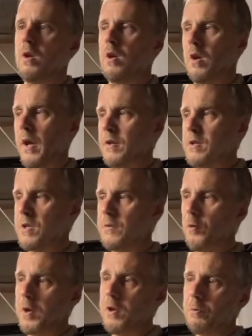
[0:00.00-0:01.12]
And
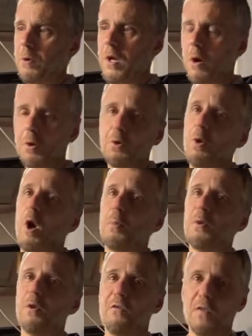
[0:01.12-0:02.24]
643 also helps
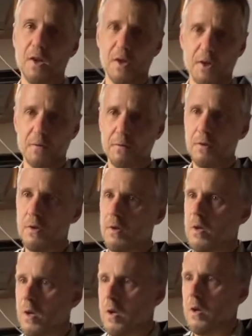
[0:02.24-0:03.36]
to fill in
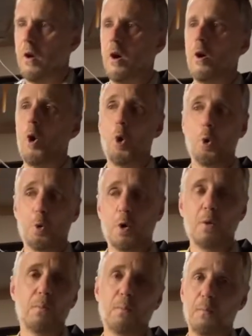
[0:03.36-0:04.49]
oak
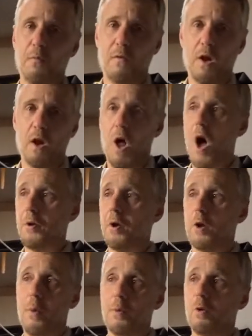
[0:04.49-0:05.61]
a lot. A
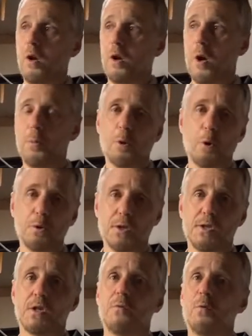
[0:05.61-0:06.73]
couple coats of
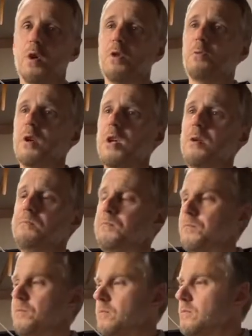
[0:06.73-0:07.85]
643,
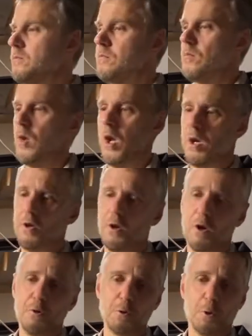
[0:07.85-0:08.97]
and
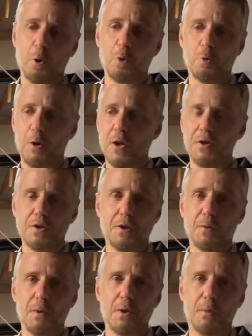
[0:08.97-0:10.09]
your oak grain is going
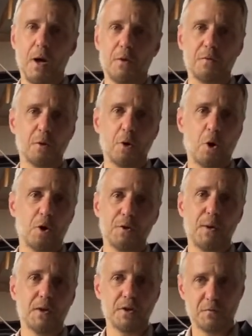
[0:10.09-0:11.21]
to be about gone,
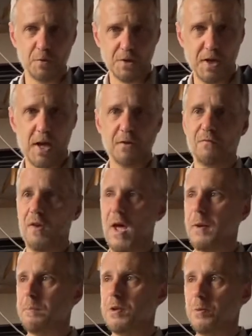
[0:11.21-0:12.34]
especially if you sand it
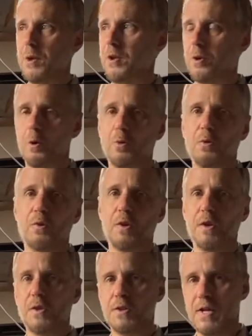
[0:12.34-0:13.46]
flat between the coats and
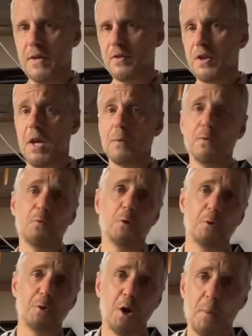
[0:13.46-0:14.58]
then sand it again before
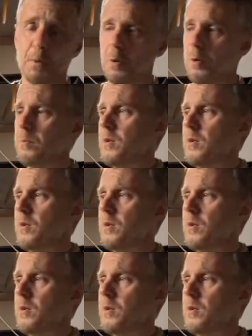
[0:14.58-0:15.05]
your top coat.